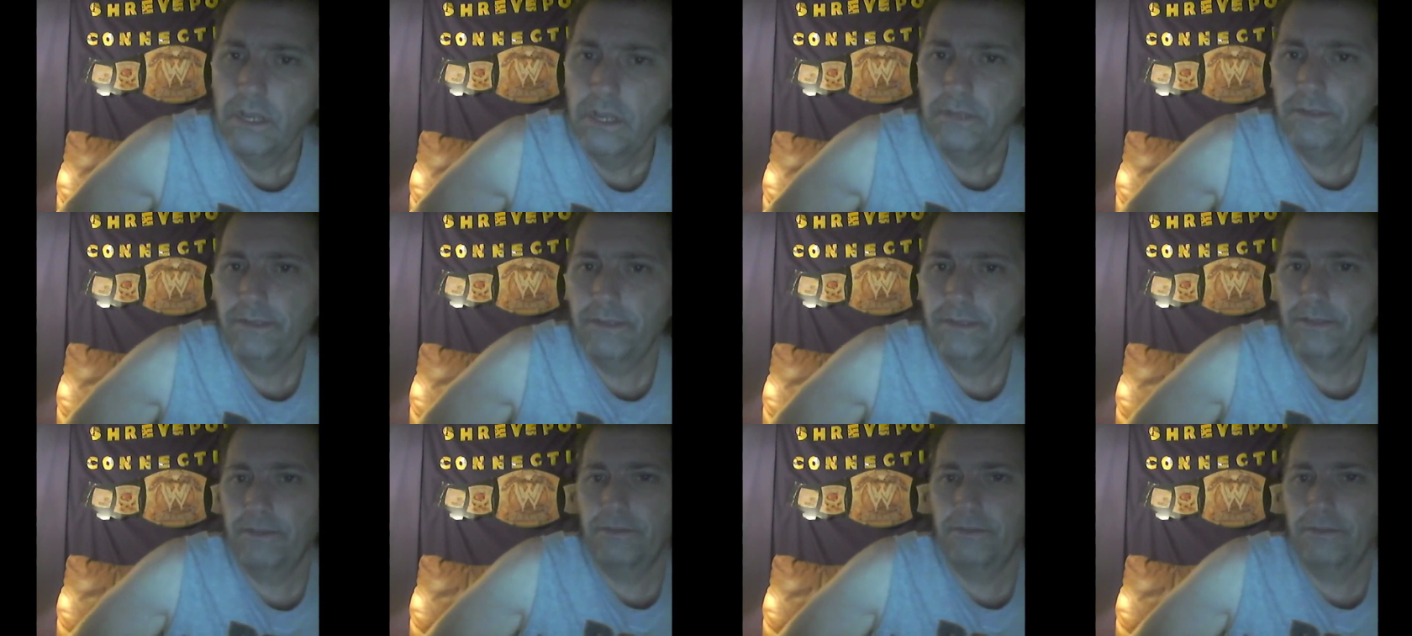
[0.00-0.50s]

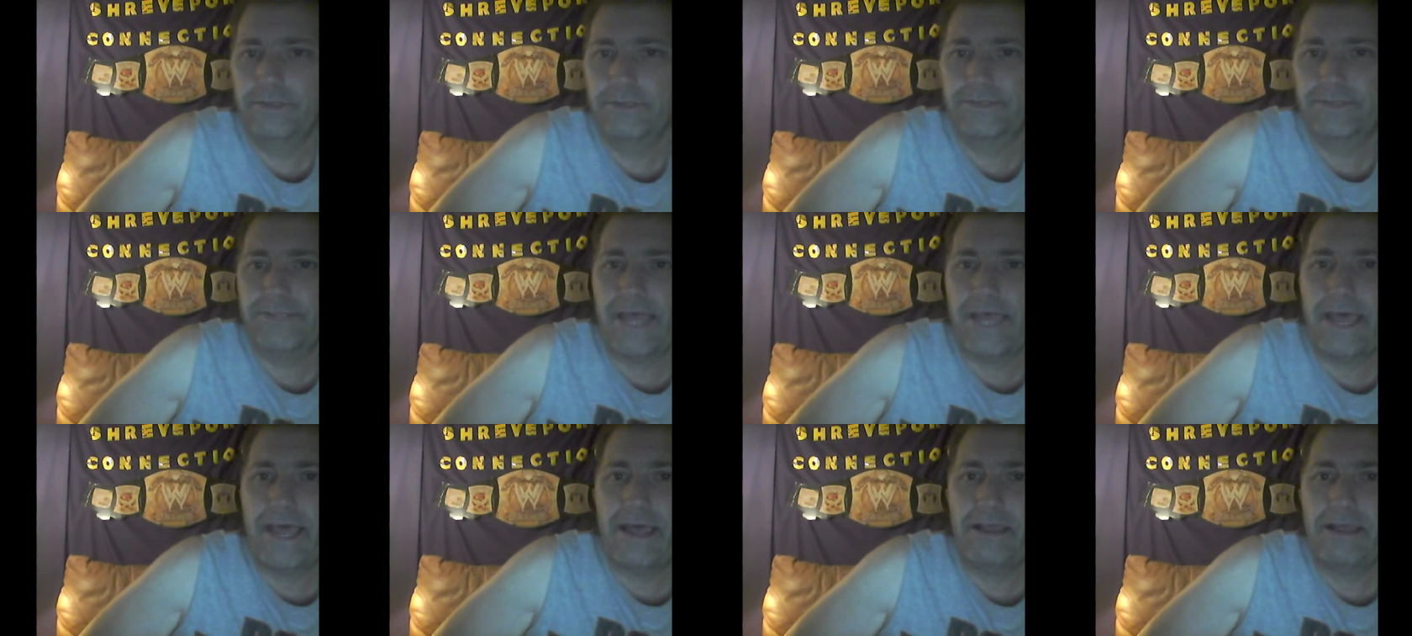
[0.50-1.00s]
The, the
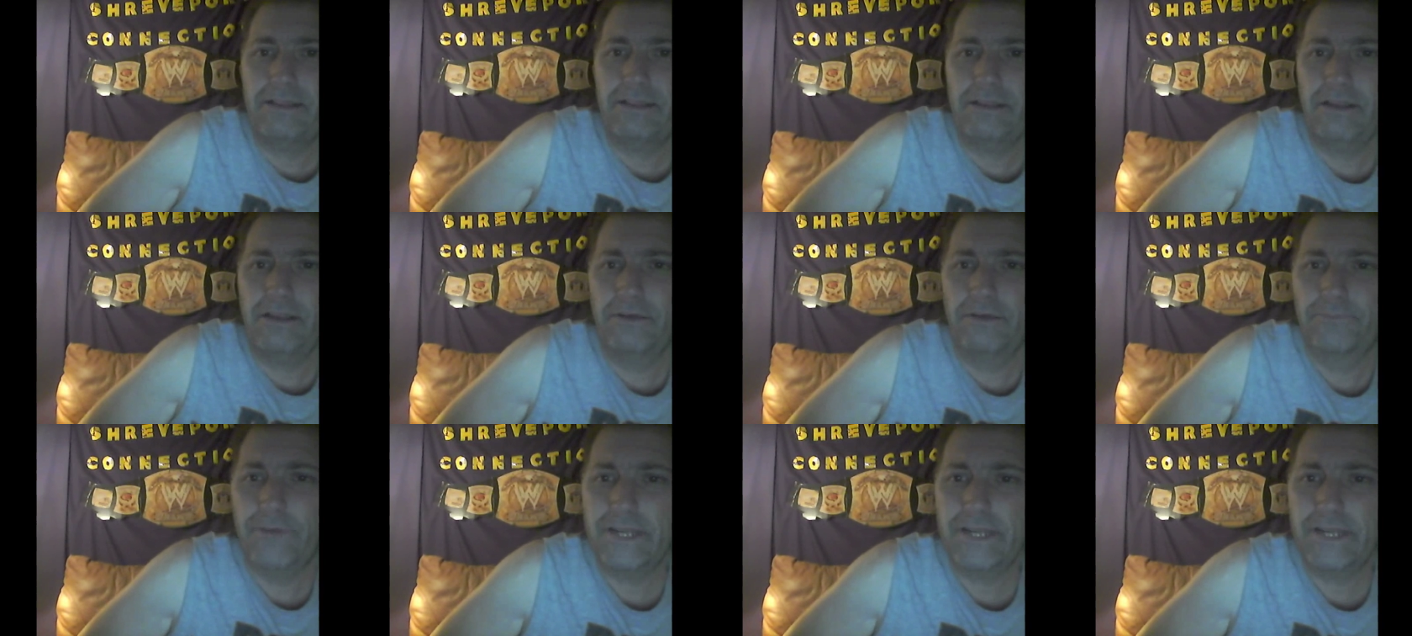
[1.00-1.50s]
style
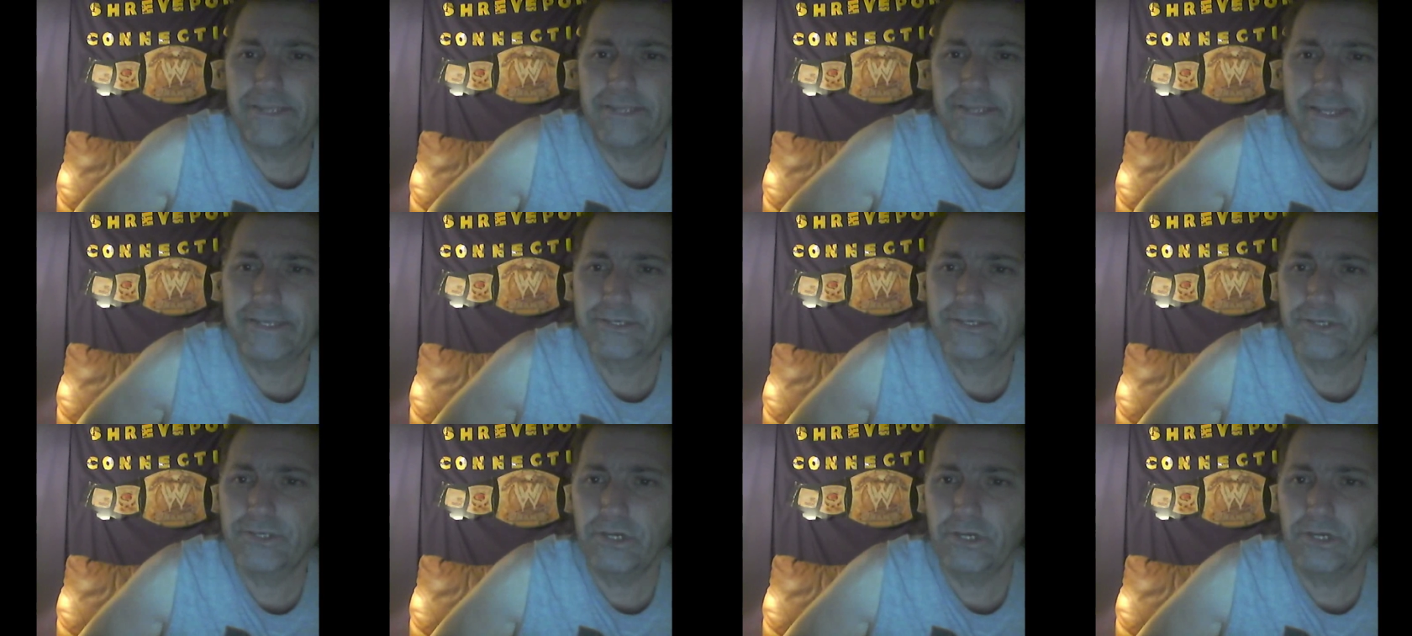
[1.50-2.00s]
of
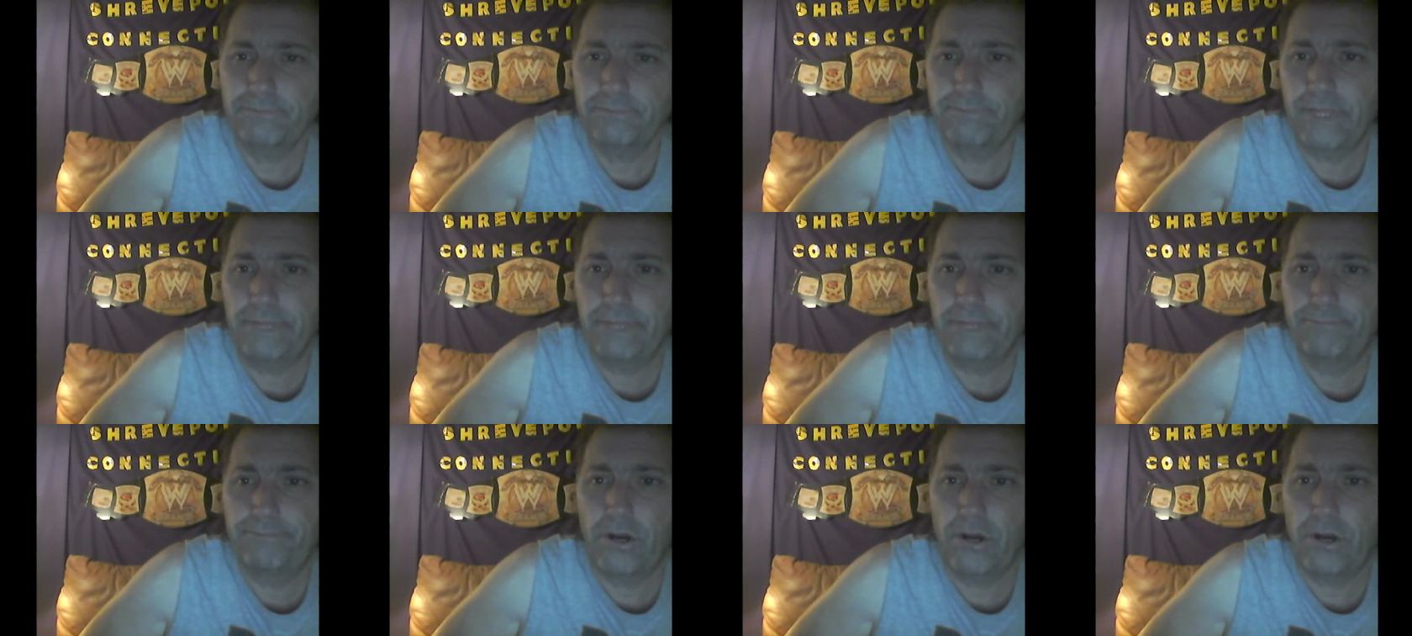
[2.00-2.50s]
wrestling should
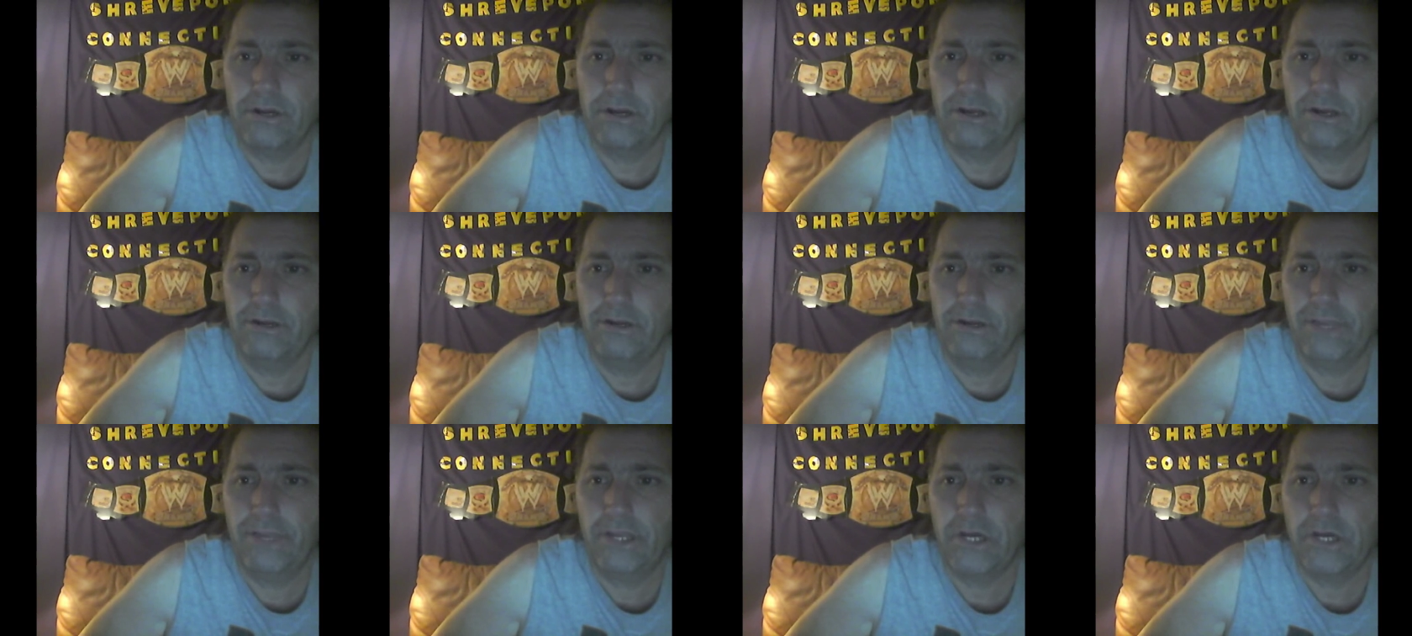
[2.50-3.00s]
be part
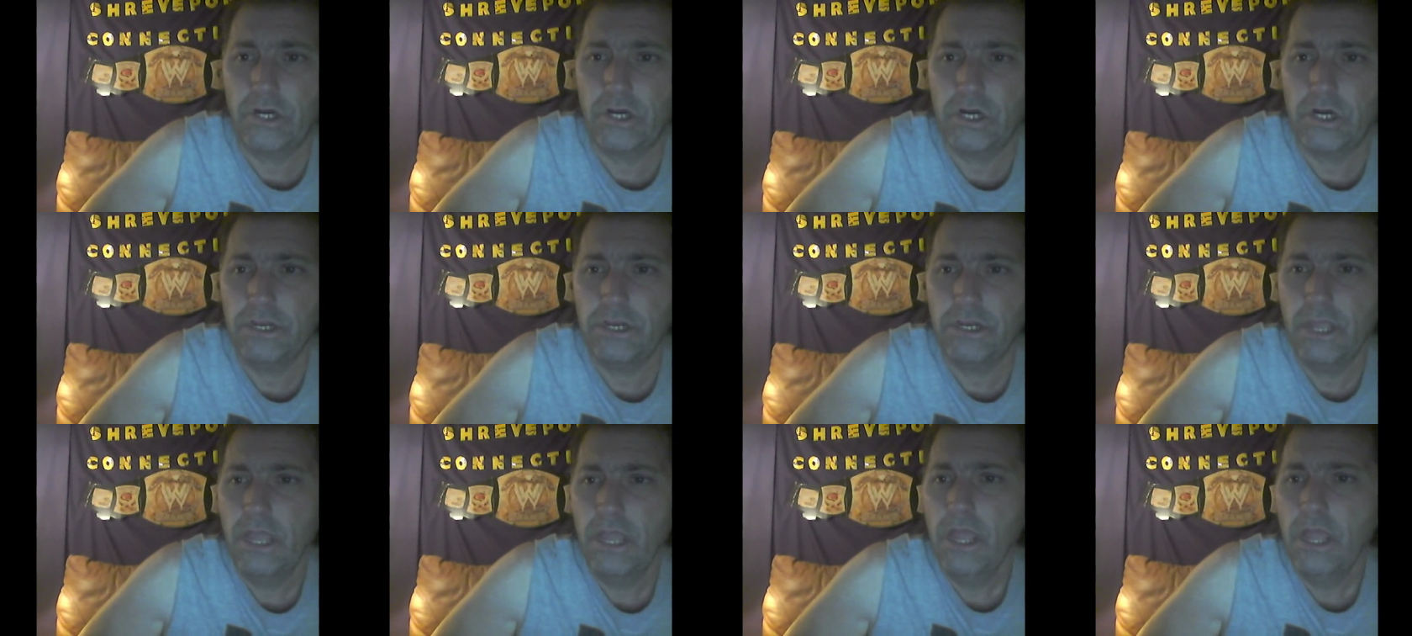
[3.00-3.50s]
of a
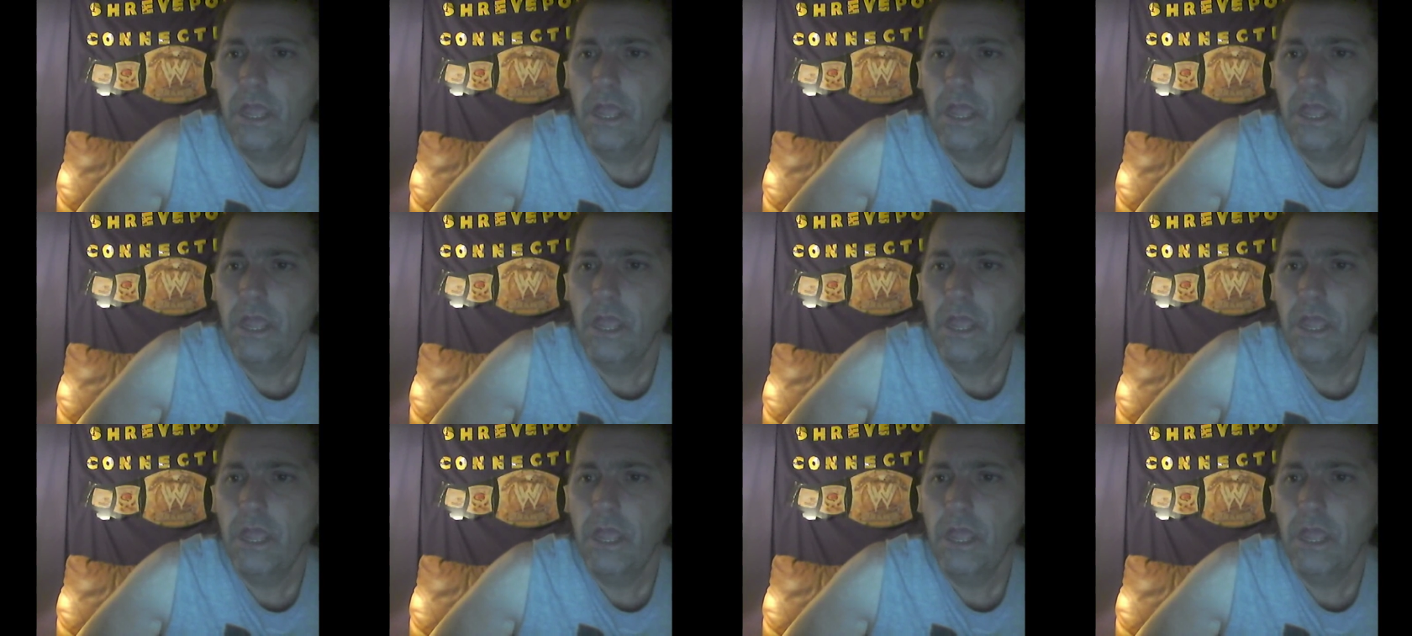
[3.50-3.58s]
card,